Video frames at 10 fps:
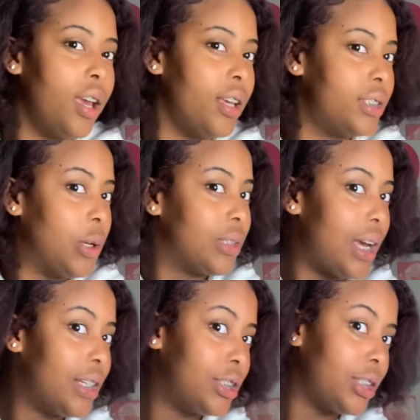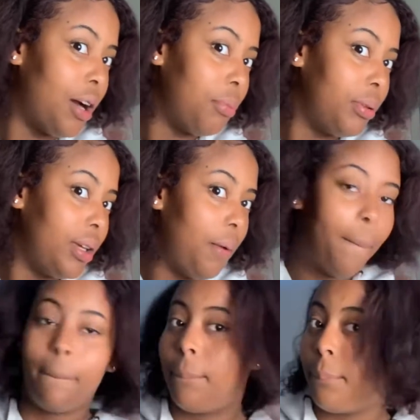so it's kind of choppy,
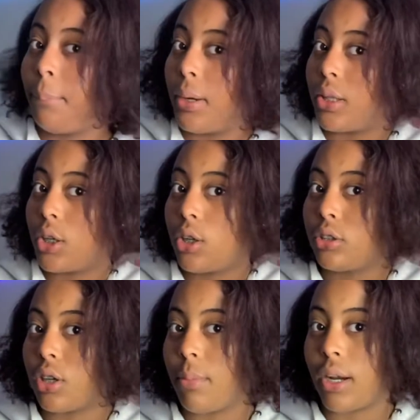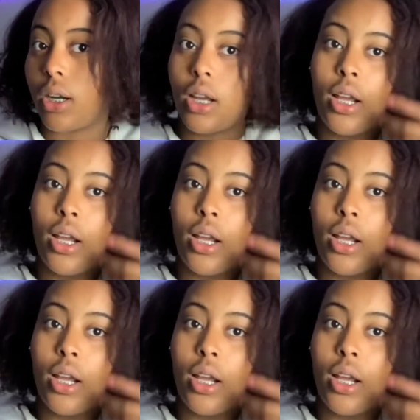but the curls are better.